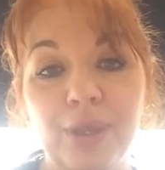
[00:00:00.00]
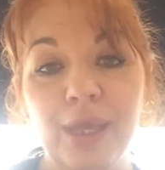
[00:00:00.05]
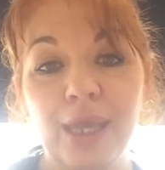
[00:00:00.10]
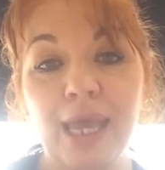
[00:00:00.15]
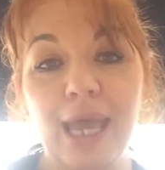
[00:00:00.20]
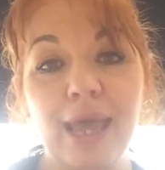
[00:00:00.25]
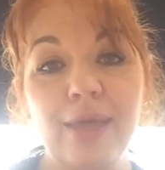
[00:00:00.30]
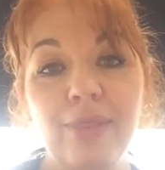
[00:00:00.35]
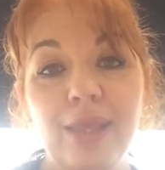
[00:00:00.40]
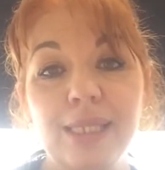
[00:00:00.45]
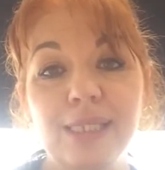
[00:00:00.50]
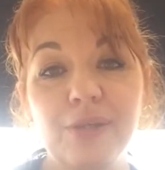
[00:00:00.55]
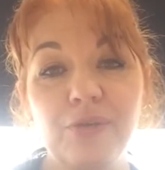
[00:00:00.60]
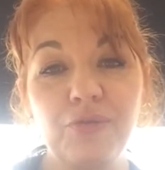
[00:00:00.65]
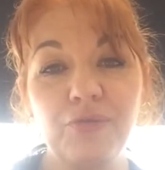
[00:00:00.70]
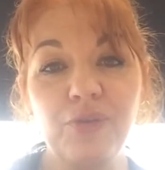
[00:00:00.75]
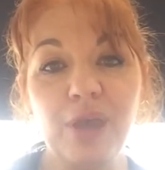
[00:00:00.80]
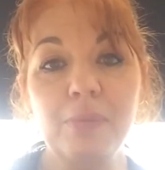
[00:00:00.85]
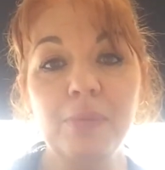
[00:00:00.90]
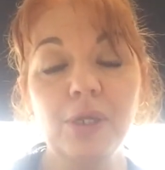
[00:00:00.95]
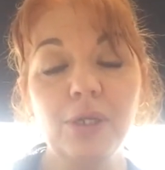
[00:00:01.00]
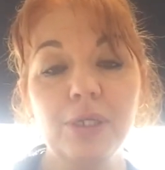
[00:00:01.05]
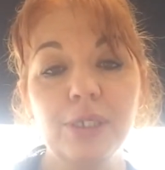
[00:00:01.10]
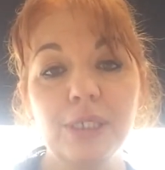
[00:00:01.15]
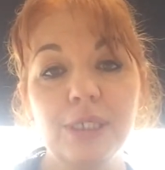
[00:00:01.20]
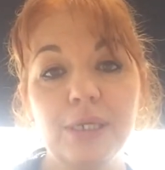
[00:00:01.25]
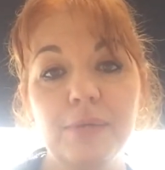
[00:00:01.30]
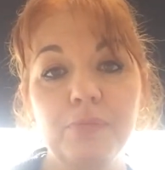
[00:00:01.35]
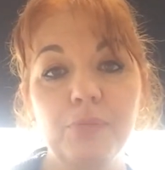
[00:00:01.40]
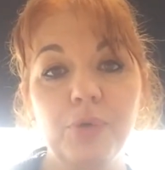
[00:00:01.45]
And that's a fabulous
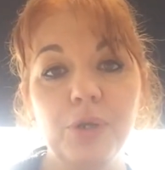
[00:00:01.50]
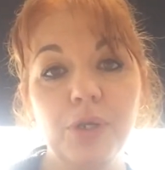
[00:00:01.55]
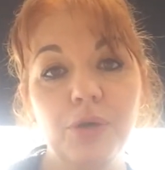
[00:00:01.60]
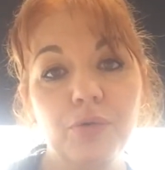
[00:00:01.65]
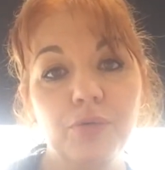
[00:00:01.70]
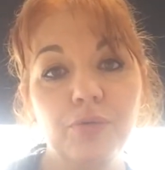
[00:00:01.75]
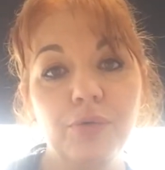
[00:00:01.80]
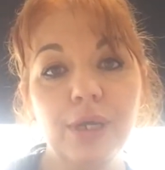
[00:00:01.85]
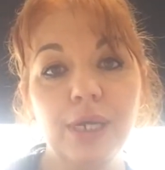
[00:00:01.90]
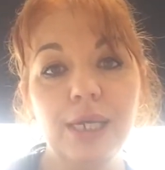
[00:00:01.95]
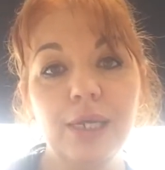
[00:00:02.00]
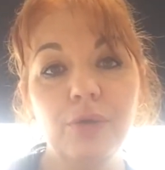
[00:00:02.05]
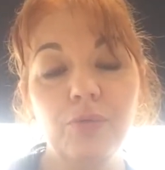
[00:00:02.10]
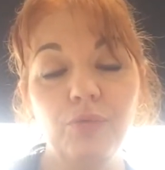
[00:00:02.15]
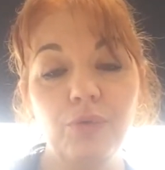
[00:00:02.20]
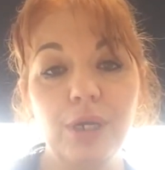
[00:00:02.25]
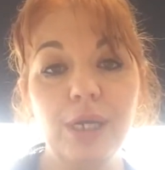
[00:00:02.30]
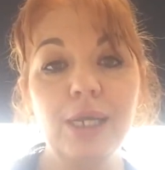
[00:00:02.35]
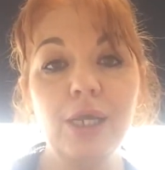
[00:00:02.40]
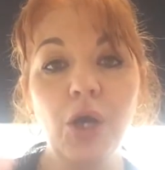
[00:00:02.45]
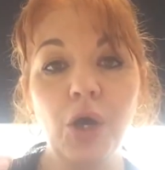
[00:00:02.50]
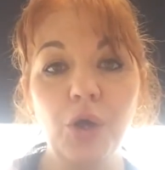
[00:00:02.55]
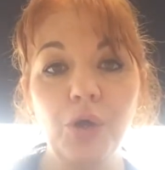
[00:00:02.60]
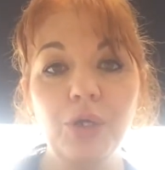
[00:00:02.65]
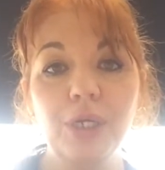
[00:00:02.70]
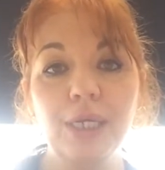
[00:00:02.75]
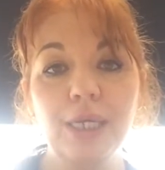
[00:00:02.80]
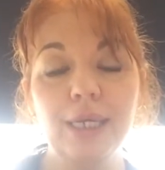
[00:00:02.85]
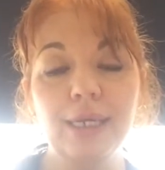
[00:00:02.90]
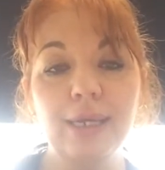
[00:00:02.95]
tip when you're really, really
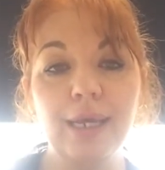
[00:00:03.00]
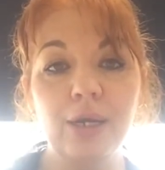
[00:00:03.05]
honing in and